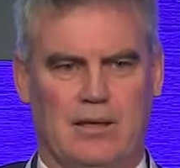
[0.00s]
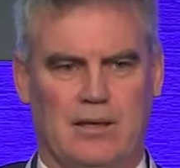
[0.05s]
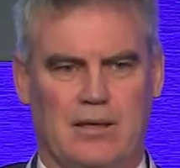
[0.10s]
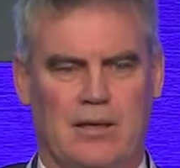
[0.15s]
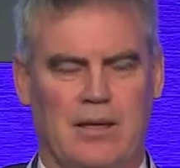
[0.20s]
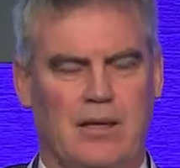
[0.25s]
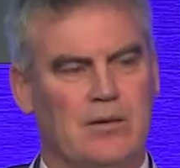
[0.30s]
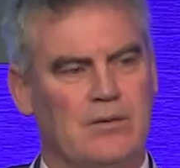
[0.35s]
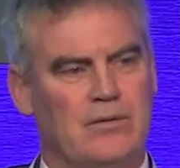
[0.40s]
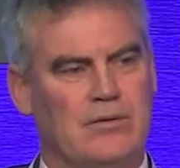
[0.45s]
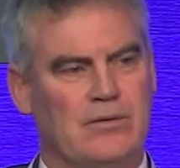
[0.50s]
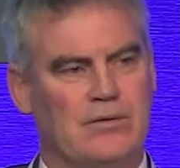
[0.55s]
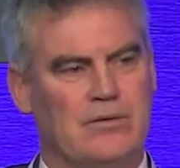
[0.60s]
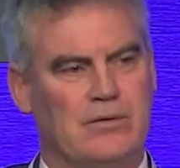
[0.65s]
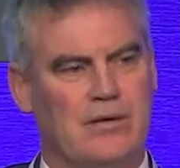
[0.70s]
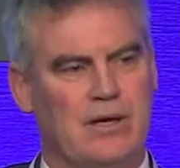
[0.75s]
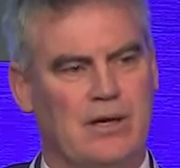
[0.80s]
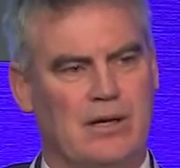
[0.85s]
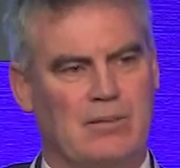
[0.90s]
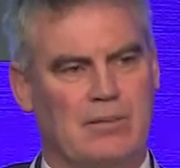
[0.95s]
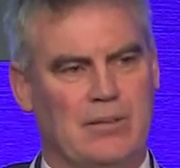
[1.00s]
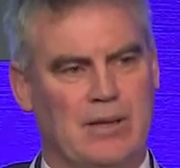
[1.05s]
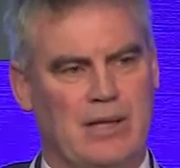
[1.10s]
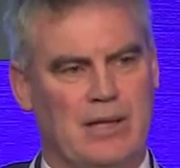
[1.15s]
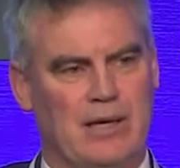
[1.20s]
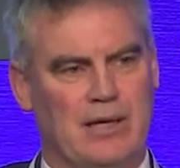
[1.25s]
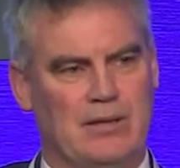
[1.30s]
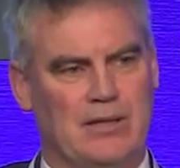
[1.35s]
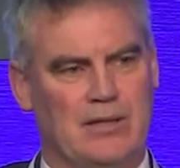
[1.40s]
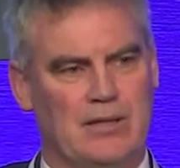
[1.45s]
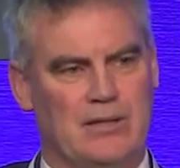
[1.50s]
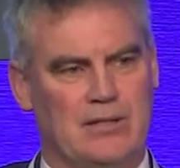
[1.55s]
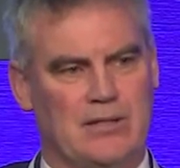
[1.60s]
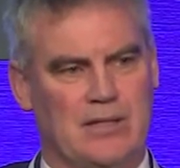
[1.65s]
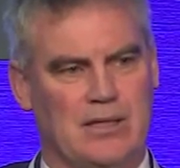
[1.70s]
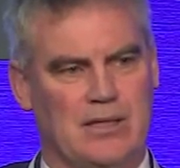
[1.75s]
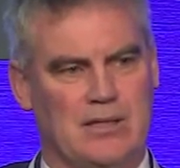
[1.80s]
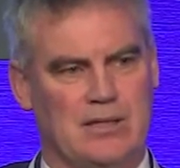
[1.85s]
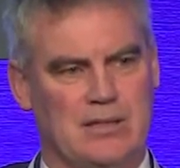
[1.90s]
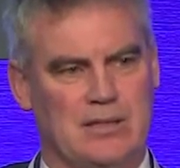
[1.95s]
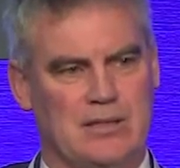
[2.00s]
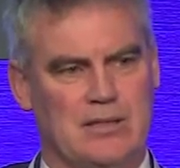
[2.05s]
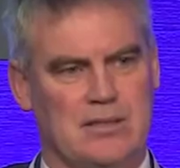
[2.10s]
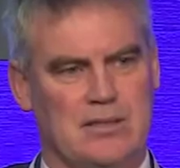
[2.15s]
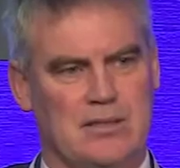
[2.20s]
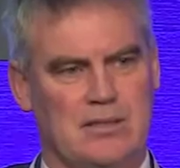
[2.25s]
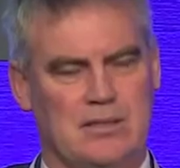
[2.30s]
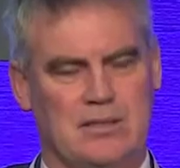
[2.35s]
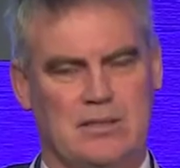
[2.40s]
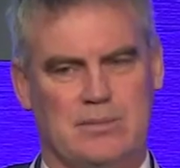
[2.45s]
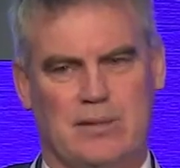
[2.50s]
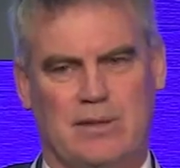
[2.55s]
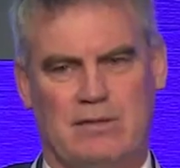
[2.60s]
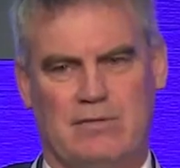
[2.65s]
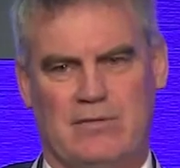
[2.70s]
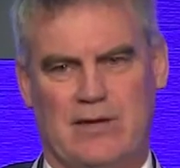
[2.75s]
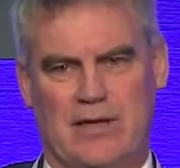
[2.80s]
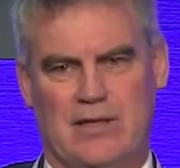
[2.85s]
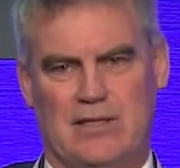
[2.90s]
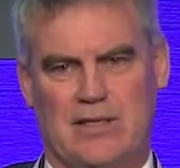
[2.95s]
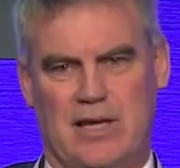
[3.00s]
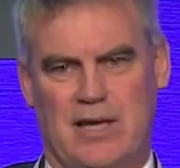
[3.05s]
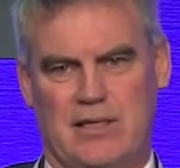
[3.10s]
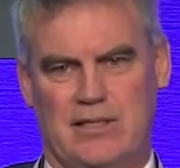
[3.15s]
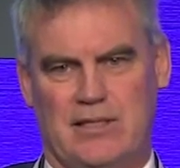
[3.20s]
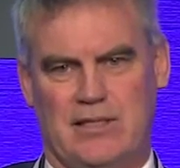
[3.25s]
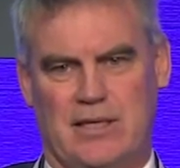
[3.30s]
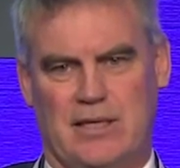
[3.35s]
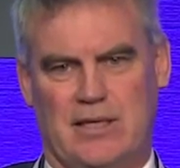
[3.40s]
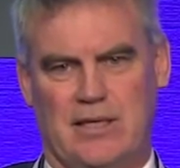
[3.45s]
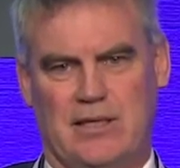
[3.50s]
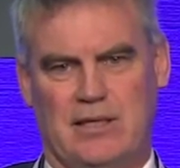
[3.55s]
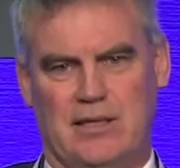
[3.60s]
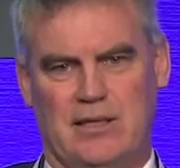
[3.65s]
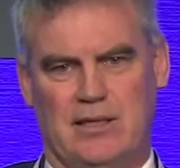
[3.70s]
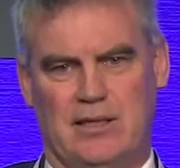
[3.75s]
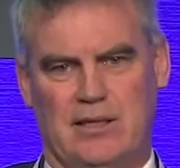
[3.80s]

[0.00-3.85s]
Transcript: And health, like many other sectors, has been fantastic